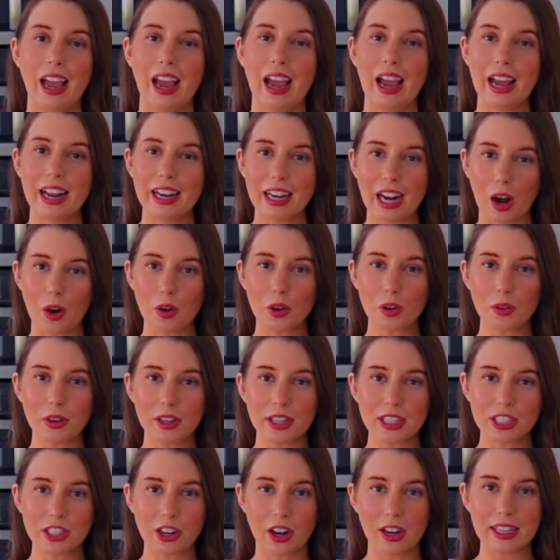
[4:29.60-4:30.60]
And now we're going
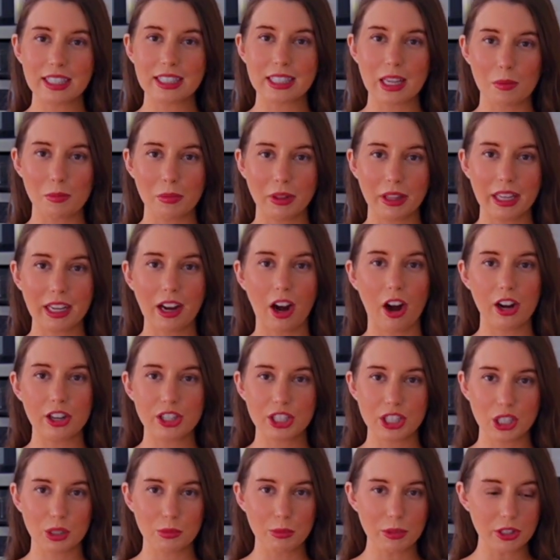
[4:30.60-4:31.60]
to start assembling our
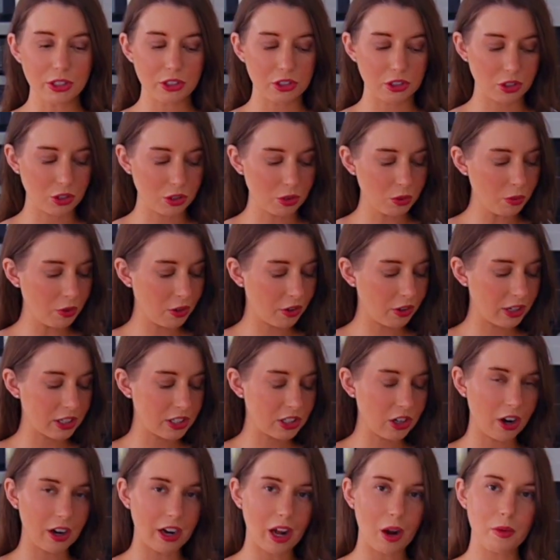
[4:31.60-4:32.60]
tiramisu. We're going to
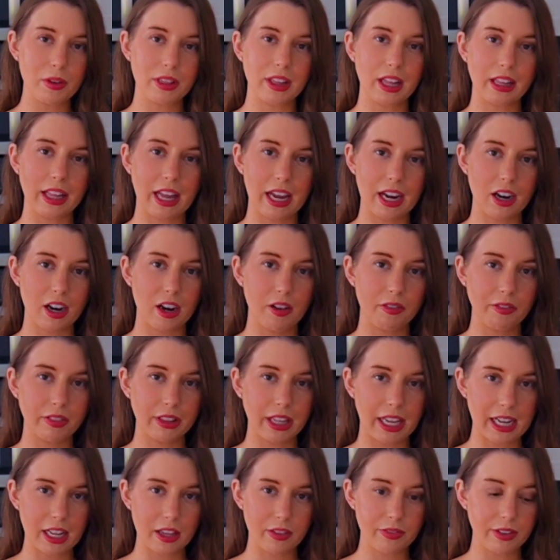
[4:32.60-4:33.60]
start out with a layer of
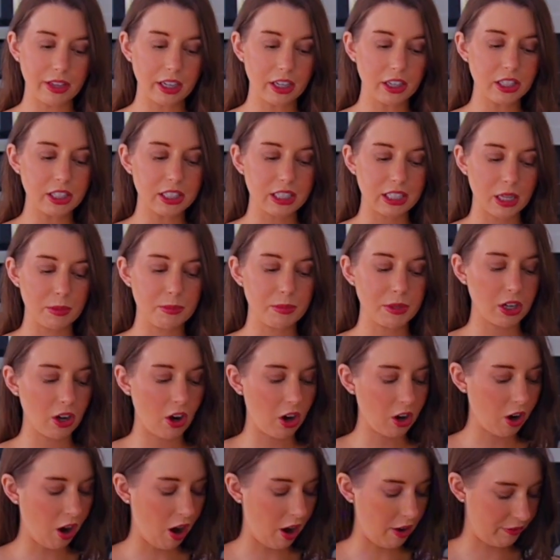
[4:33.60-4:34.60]
ladyfingers dipped in
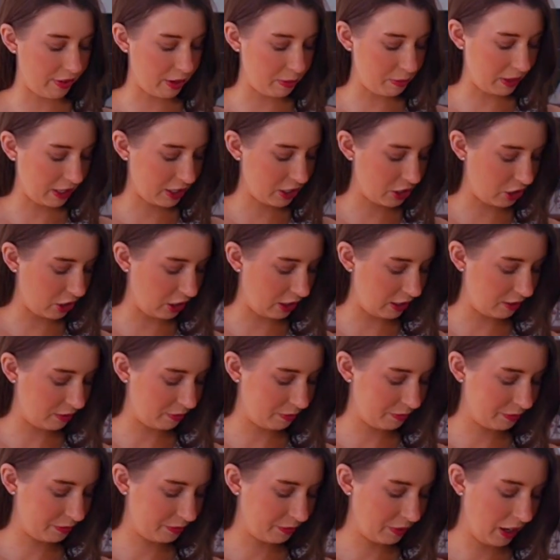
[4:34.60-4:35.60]
our coffee mixture.
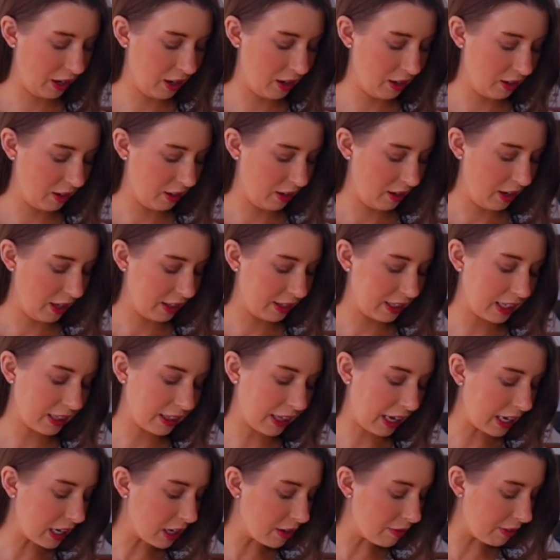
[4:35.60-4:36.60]
The
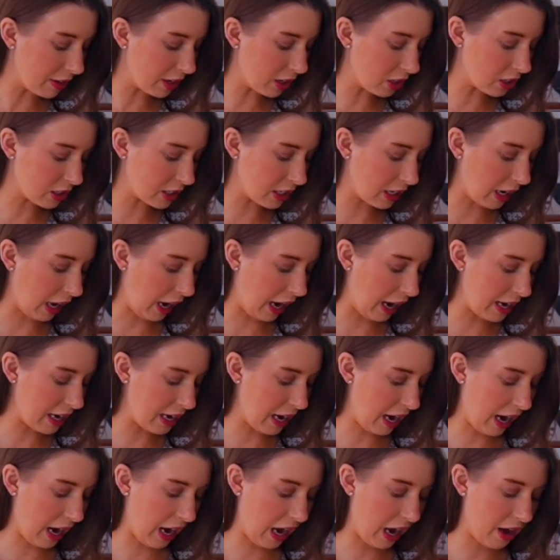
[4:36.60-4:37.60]
ladyfingers that I
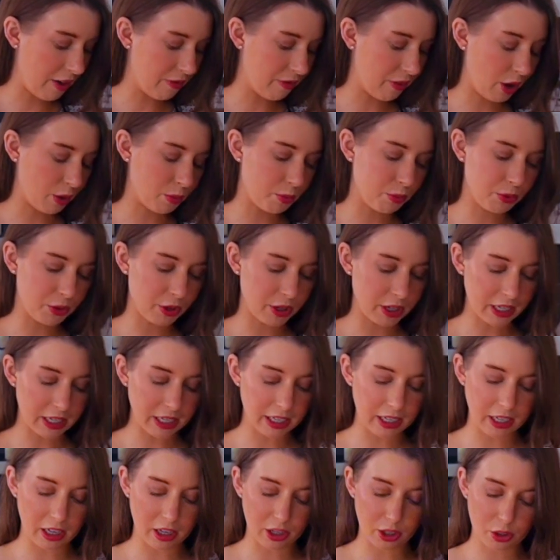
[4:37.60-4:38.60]
have are
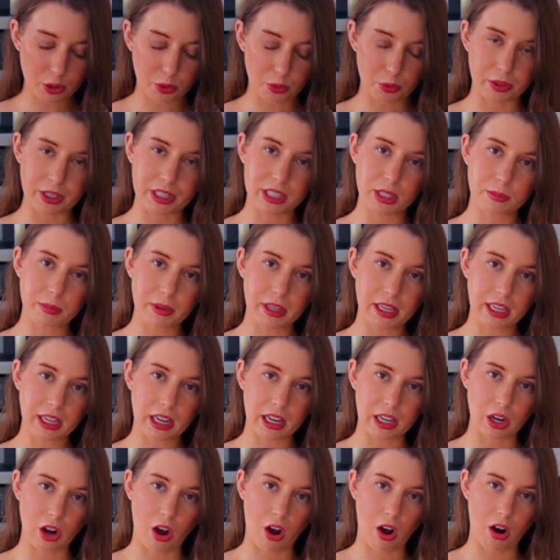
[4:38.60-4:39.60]
pretty crispy
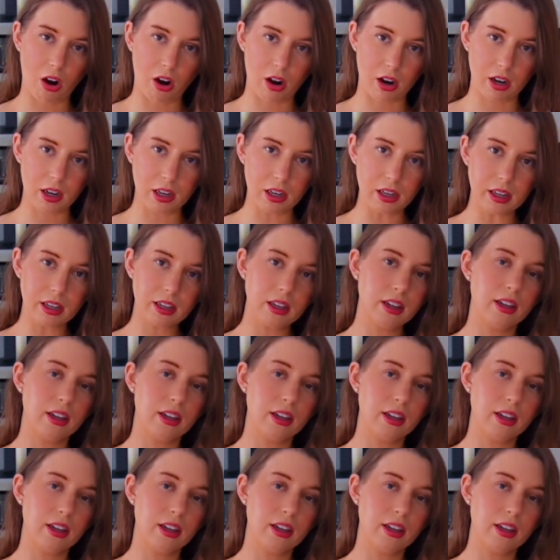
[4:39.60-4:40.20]
and hard.